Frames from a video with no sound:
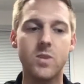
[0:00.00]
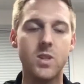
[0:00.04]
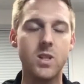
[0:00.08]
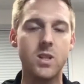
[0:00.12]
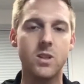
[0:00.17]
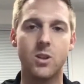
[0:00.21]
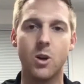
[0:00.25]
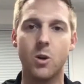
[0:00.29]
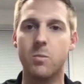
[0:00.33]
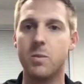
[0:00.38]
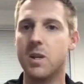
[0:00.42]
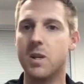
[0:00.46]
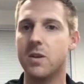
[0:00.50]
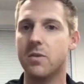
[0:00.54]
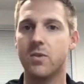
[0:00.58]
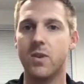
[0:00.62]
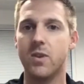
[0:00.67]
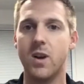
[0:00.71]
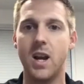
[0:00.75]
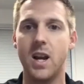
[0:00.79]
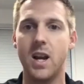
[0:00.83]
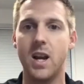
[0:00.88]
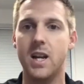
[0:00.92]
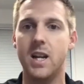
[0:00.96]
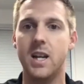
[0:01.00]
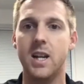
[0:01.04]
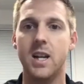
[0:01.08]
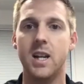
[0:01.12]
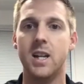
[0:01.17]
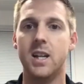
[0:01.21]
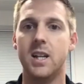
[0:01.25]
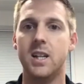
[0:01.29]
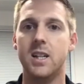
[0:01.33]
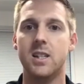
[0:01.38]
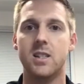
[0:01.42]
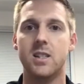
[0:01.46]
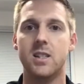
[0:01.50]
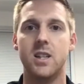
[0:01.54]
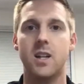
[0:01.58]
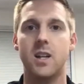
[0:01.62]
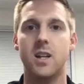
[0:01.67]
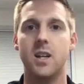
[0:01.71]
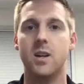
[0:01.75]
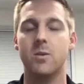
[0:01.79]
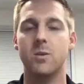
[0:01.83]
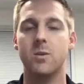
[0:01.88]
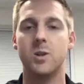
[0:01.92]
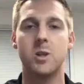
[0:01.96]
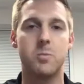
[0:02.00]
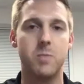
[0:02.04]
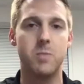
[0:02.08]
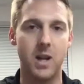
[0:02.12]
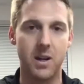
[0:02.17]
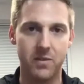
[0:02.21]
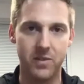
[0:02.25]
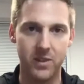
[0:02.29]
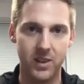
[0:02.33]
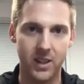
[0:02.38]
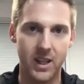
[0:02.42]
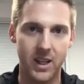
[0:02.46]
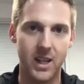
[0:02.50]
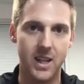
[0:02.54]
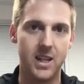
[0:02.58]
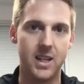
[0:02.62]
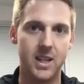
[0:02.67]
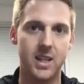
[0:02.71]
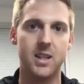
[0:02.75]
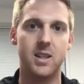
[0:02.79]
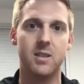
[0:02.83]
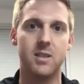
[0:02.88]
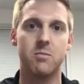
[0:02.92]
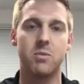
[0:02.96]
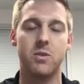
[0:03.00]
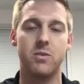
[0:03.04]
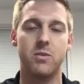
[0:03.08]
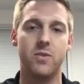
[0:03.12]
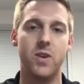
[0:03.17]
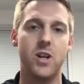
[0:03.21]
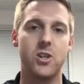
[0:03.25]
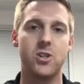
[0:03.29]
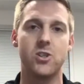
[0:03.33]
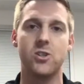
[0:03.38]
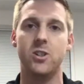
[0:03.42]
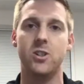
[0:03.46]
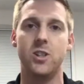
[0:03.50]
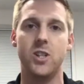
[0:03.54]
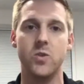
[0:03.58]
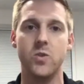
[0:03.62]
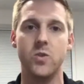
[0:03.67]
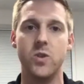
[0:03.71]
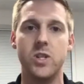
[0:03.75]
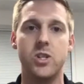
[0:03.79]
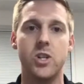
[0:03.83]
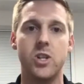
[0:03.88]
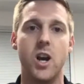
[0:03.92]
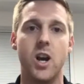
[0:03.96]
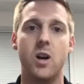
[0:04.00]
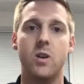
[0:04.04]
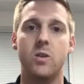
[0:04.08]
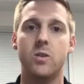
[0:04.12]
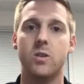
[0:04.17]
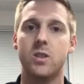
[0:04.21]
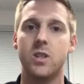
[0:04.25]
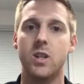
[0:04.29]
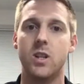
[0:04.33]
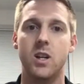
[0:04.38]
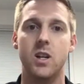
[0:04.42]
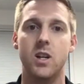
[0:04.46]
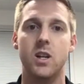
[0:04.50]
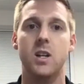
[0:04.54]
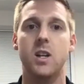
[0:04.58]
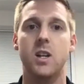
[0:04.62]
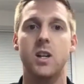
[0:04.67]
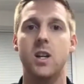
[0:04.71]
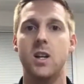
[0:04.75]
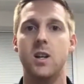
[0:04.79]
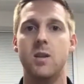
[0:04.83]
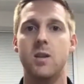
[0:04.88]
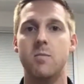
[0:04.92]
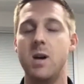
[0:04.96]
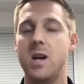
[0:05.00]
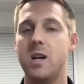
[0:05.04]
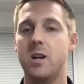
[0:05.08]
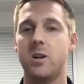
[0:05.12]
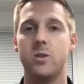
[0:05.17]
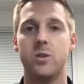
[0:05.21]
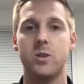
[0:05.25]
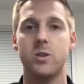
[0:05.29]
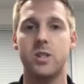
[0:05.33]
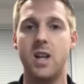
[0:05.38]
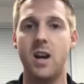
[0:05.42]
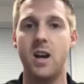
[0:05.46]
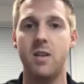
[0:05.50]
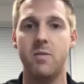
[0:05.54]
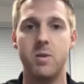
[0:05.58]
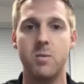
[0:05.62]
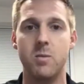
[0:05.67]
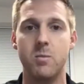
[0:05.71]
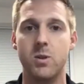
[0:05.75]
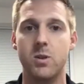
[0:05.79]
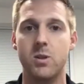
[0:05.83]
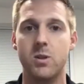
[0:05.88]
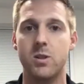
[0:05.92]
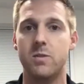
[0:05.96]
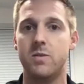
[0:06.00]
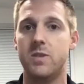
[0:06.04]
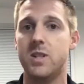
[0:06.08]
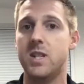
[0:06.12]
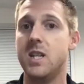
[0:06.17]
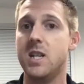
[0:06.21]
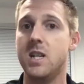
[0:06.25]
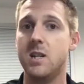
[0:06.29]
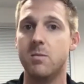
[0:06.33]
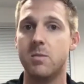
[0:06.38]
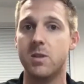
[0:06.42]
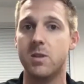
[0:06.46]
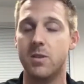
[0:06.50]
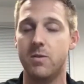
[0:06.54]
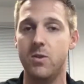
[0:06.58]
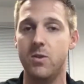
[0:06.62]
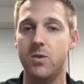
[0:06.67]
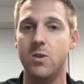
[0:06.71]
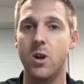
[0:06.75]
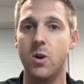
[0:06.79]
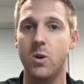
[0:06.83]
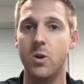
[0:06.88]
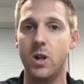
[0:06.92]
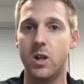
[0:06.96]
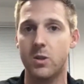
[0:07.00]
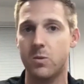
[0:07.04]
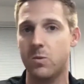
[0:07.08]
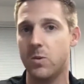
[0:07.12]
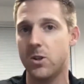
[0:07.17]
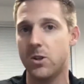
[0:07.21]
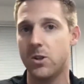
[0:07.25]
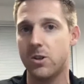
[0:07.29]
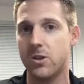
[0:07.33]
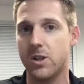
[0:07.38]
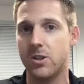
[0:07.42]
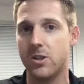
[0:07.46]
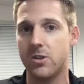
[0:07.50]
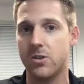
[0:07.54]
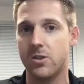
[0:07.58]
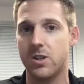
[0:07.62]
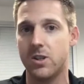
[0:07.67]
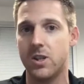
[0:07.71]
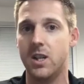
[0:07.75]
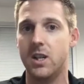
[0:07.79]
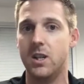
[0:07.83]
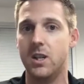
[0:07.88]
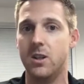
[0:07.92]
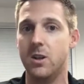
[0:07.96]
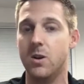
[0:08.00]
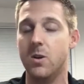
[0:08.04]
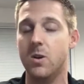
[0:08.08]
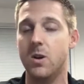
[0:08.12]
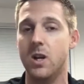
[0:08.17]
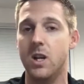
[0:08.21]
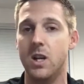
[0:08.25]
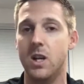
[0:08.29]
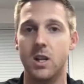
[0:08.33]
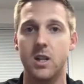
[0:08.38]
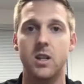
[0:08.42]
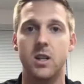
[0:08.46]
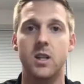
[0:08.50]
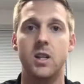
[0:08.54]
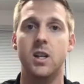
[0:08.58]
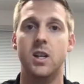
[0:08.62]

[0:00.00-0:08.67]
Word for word: Don't be afraid to respectfully and professionally reach out to medical staff members of teams if you know that's what you're interested in doing and